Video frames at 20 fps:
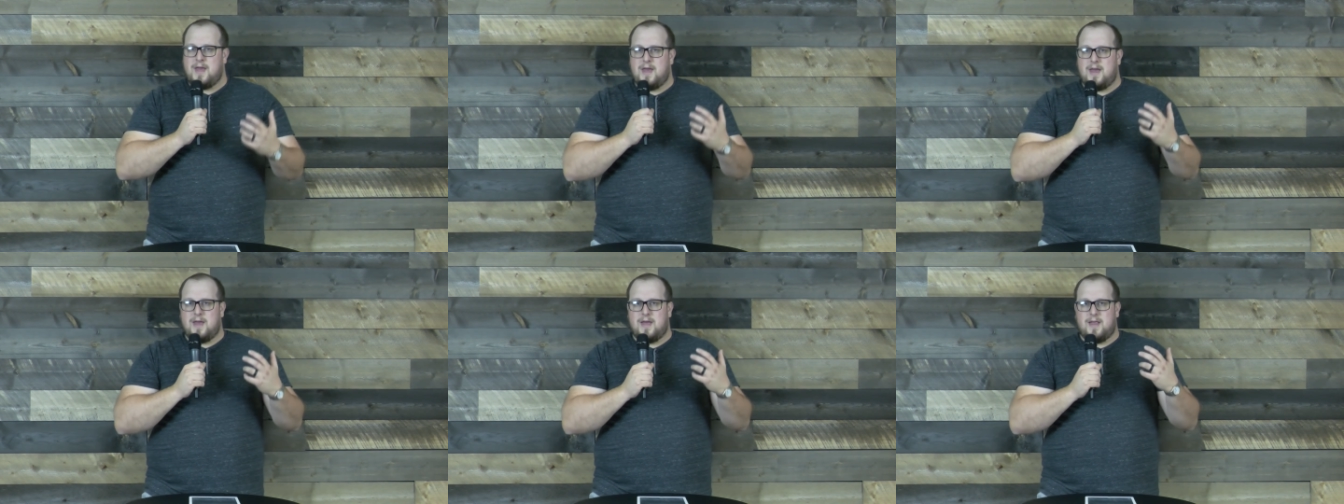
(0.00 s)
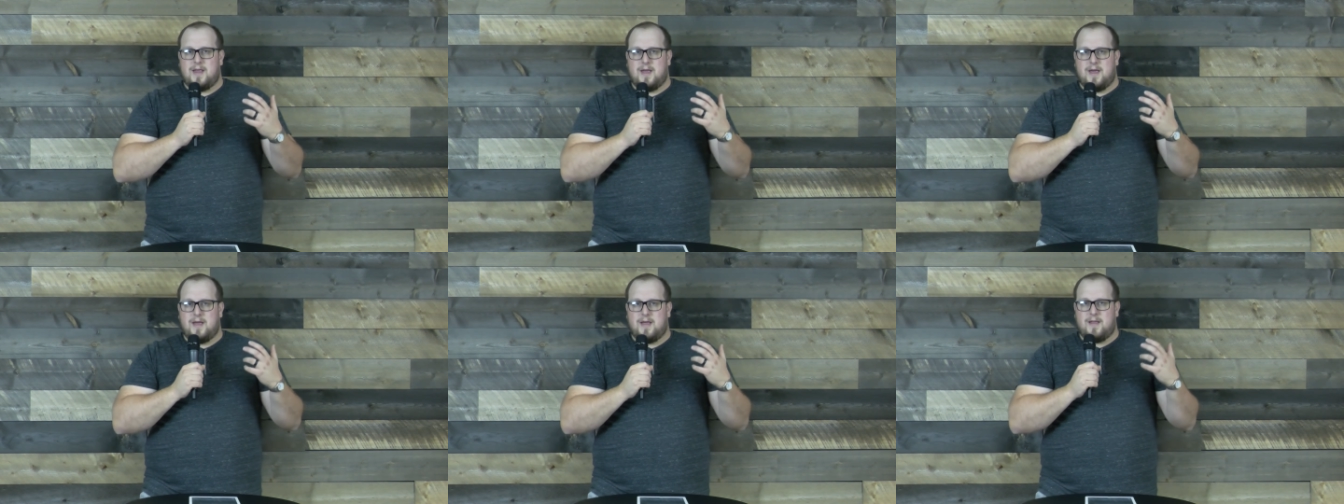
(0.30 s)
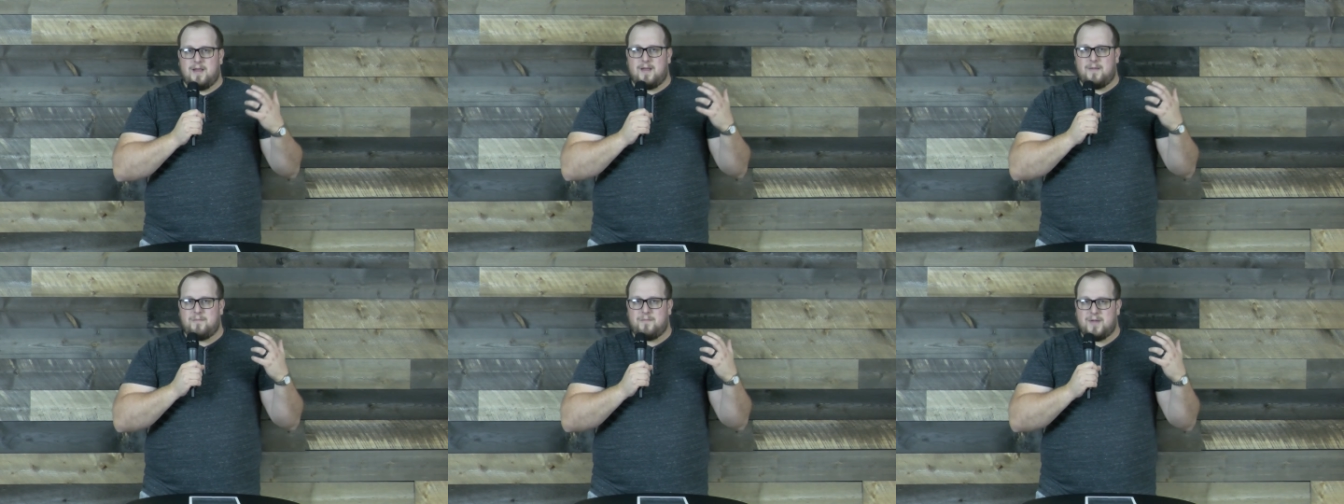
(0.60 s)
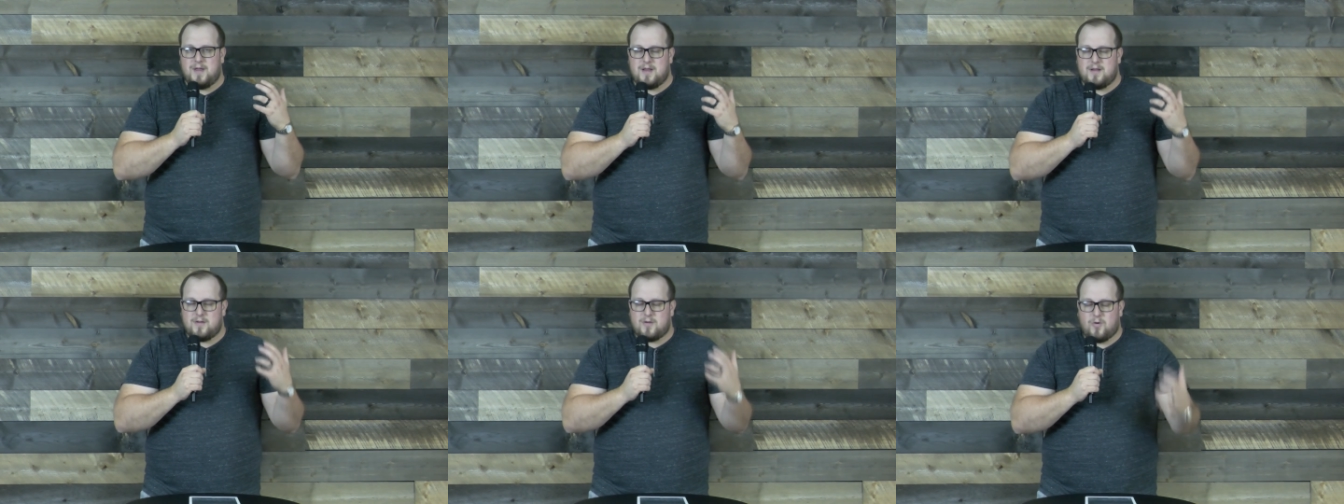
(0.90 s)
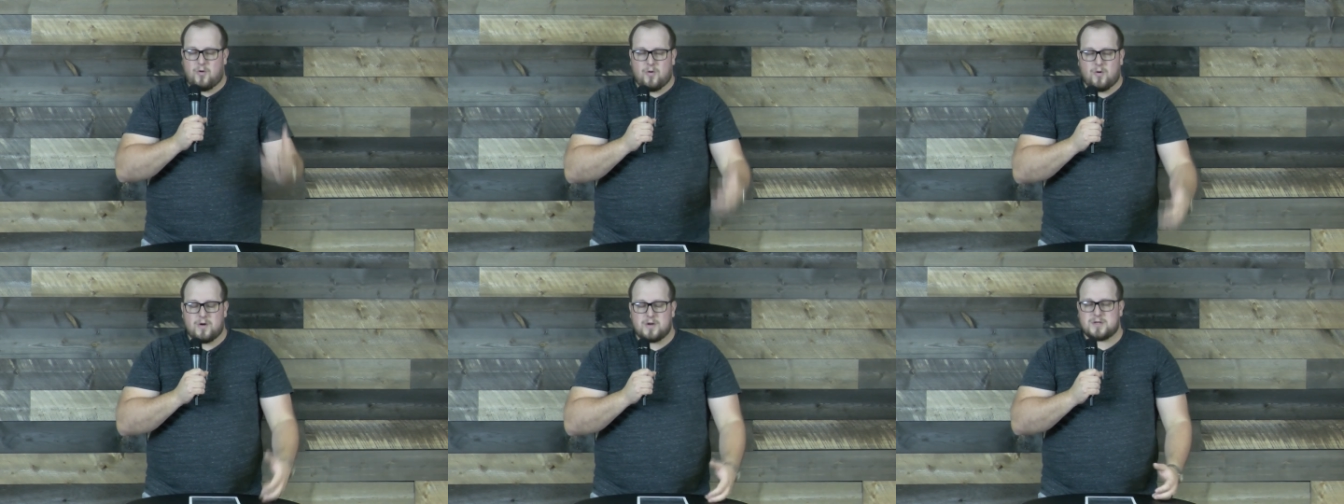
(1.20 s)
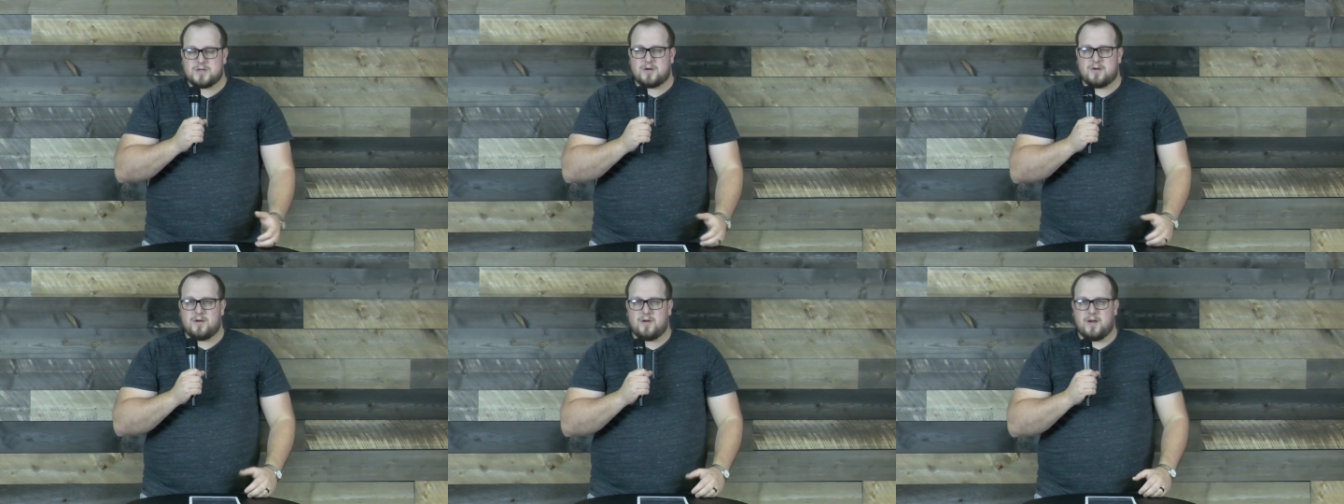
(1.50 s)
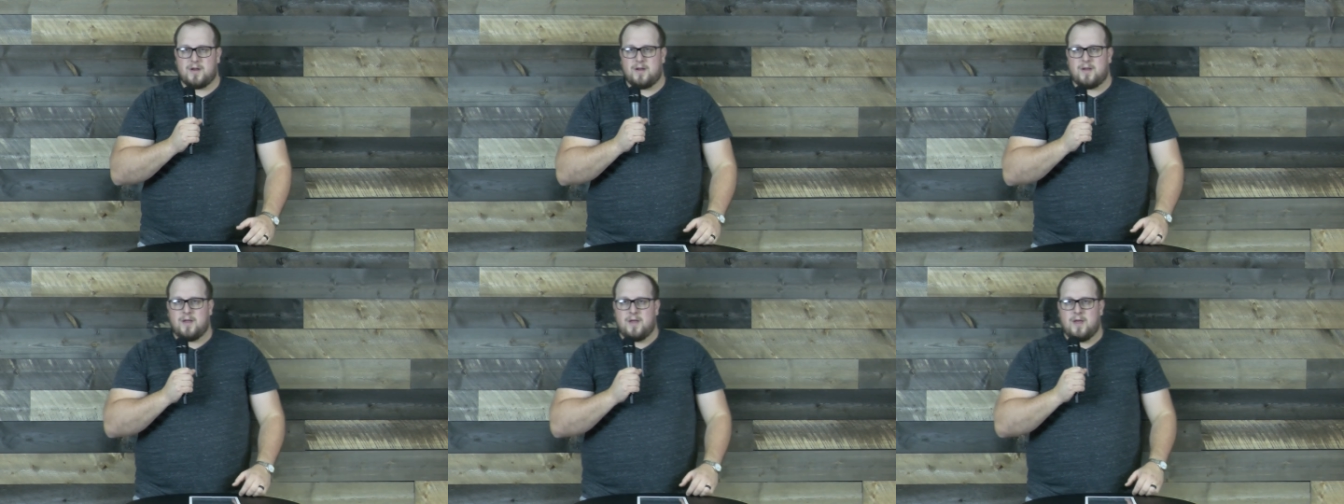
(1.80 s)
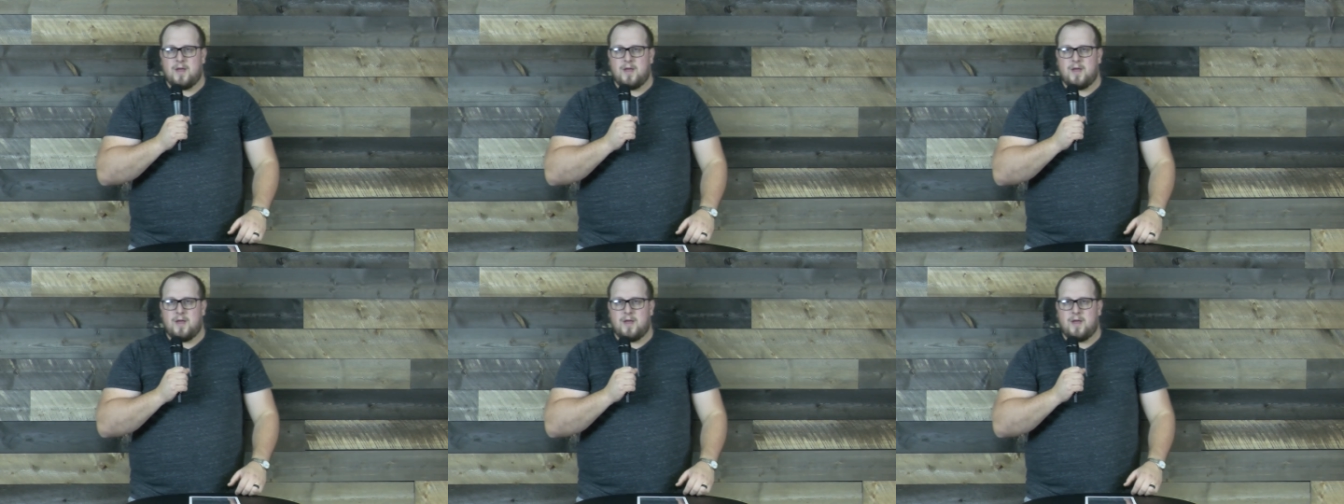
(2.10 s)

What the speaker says: and being tortured